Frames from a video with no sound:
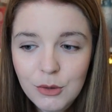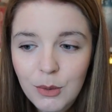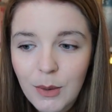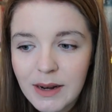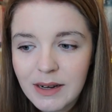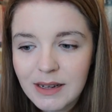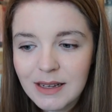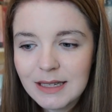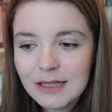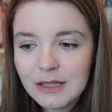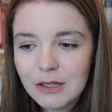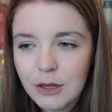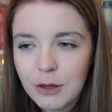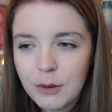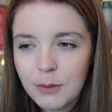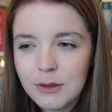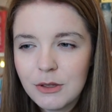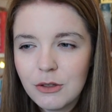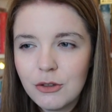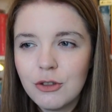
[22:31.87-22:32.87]
20s
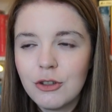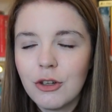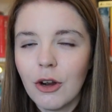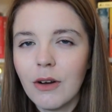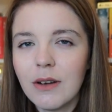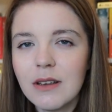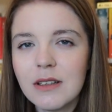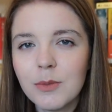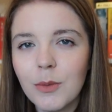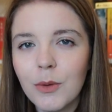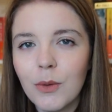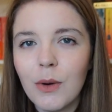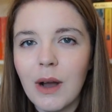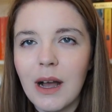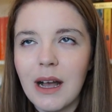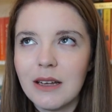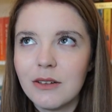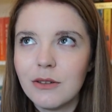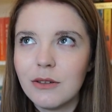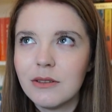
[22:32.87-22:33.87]
who enjoys more
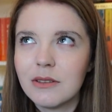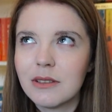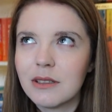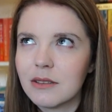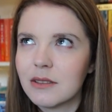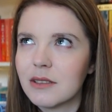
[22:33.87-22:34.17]
adult